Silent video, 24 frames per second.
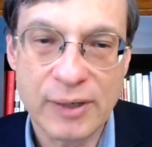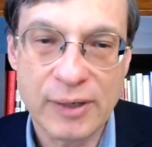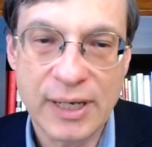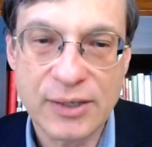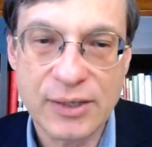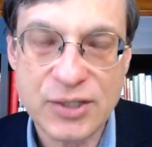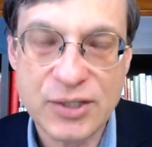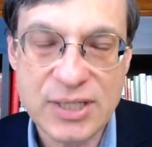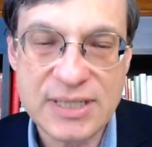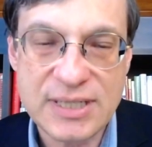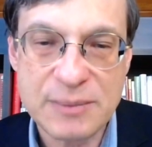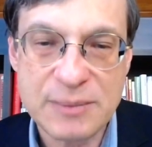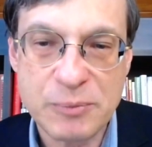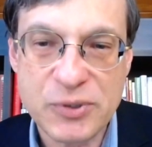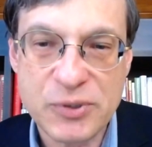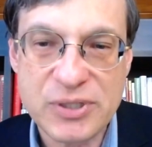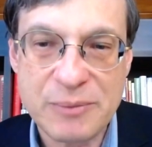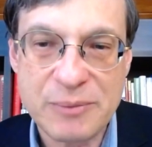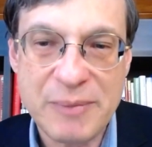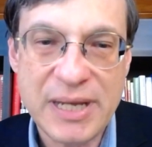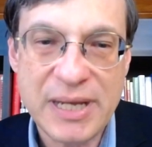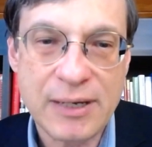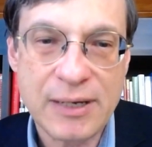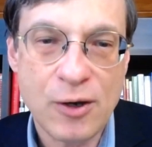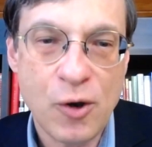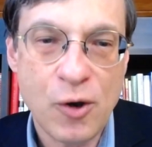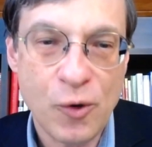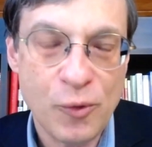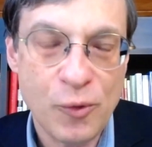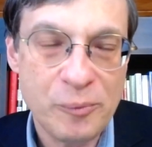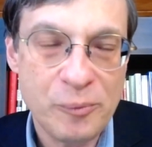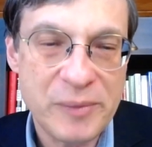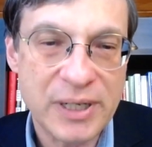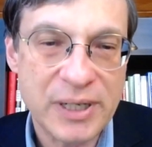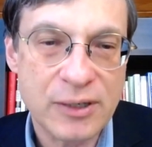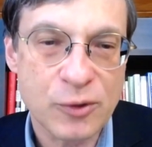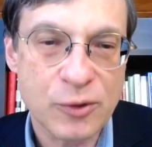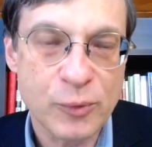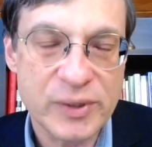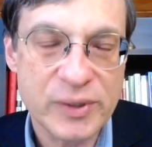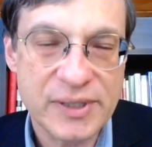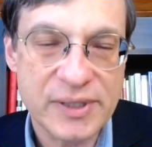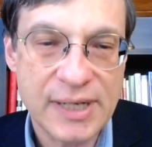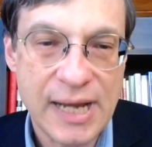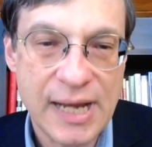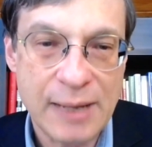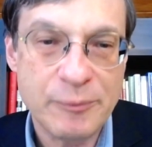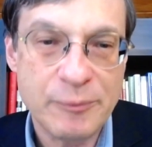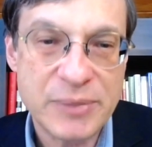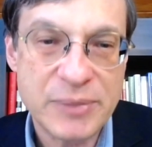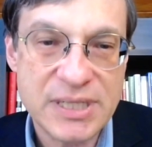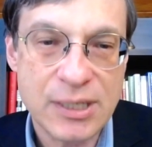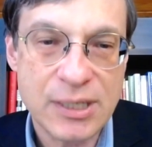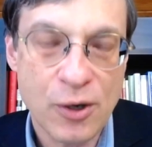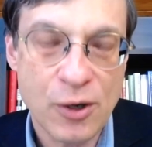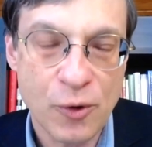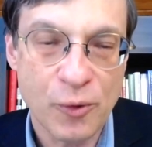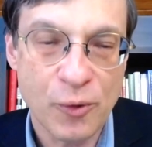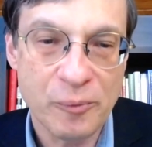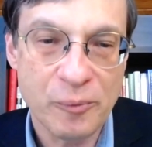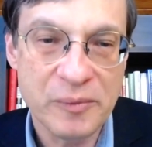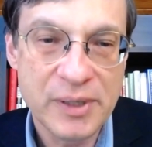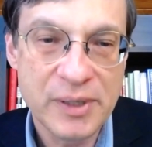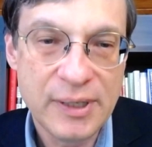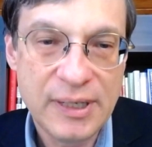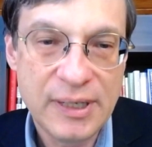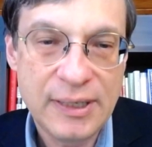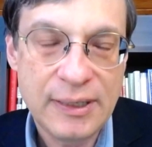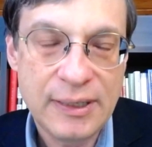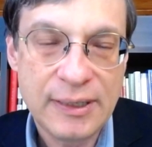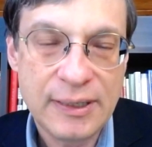And she's supposed to make a homemaker with an empty home.